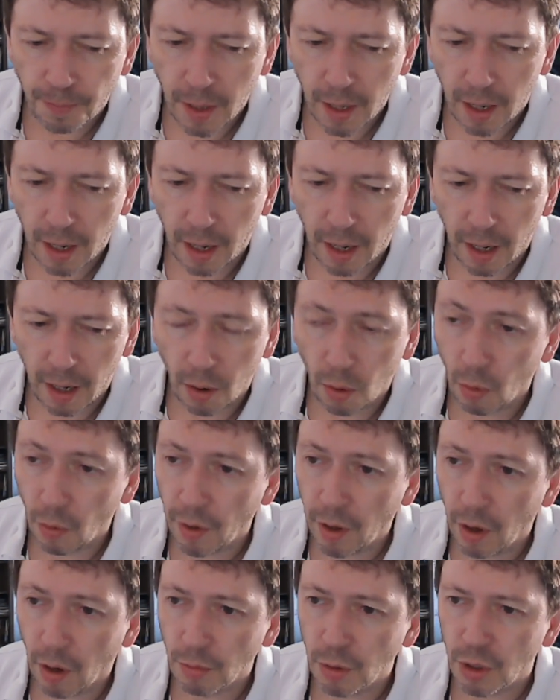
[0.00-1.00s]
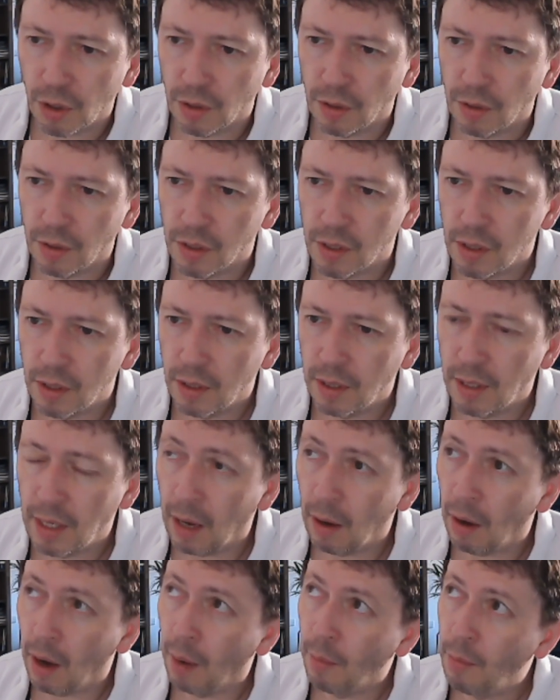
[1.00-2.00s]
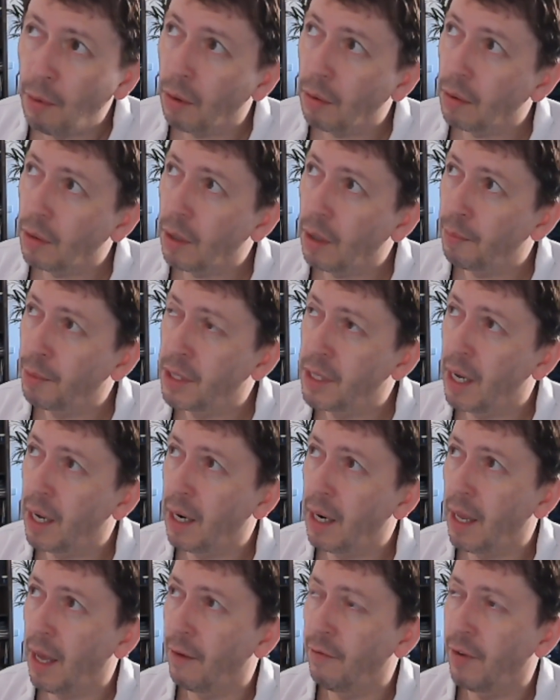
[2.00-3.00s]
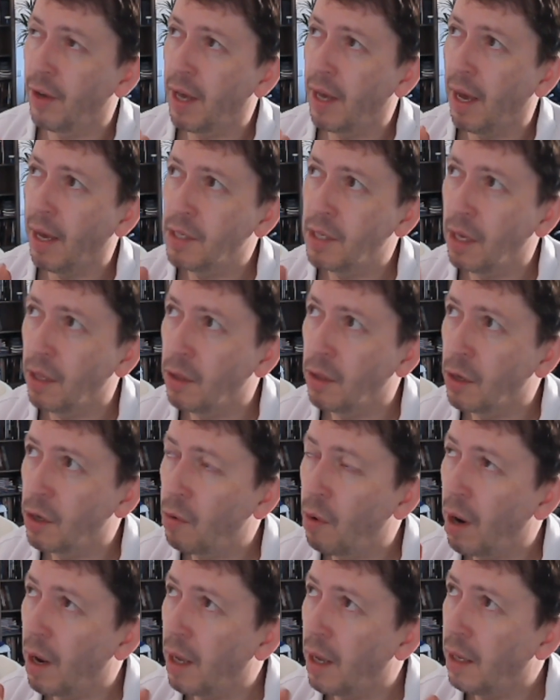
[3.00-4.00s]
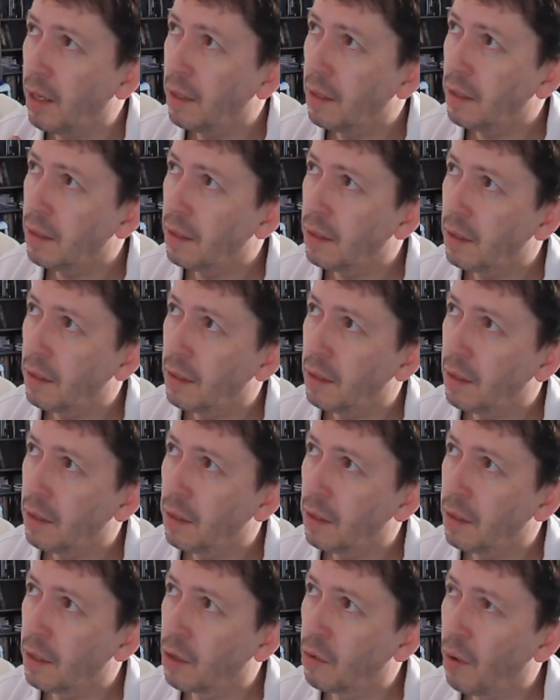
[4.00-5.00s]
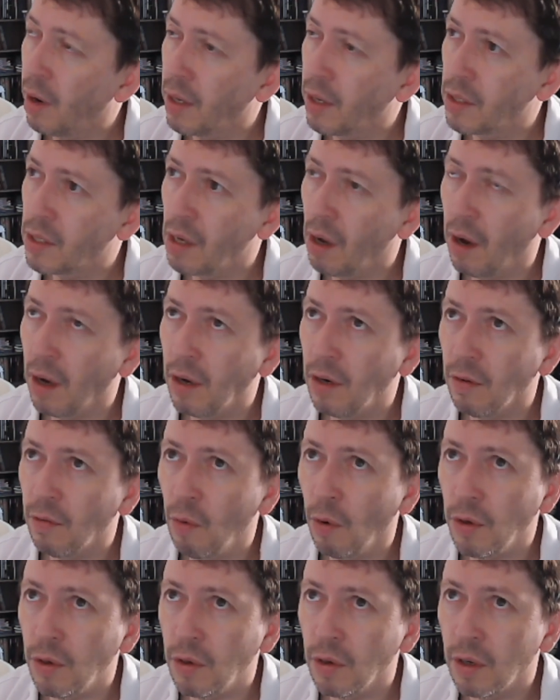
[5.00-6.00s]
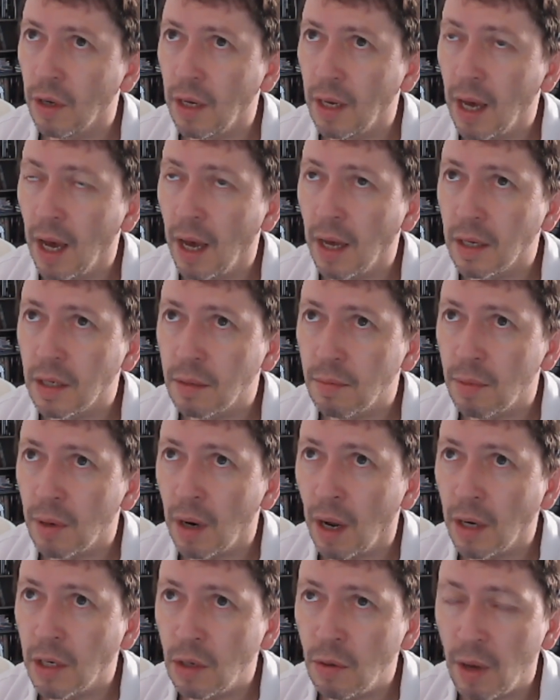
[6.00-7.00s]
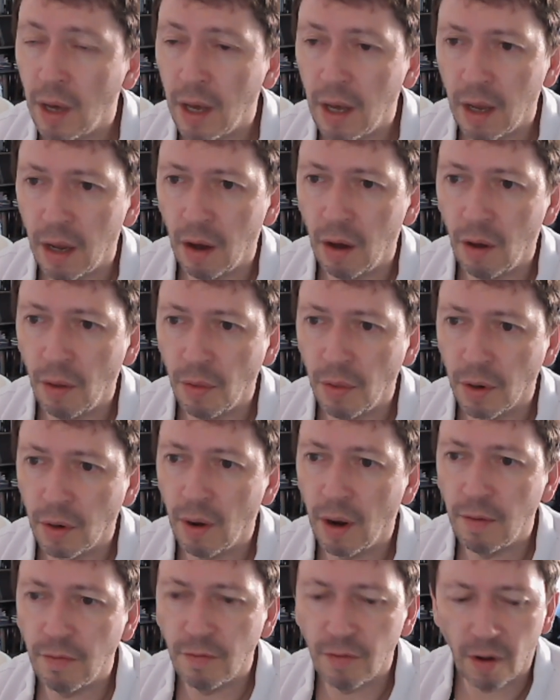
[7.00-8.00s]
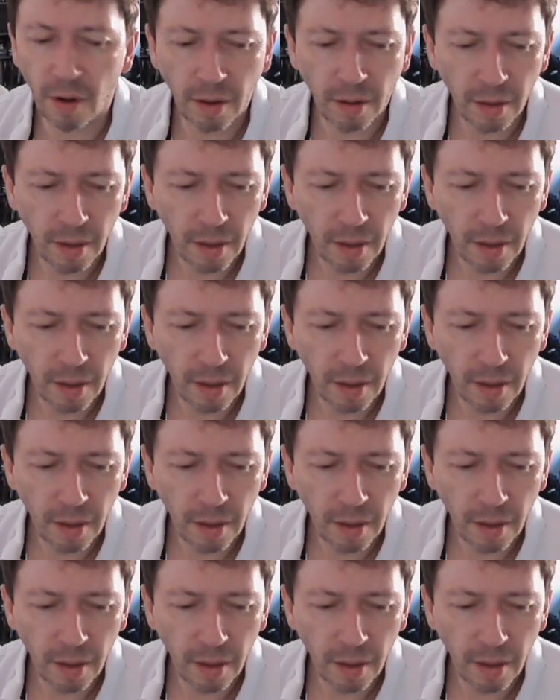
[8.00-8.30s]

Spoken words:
all the options. Now, I'm not particularly advocating the grey side of what you can get, but I do hear on the grapevine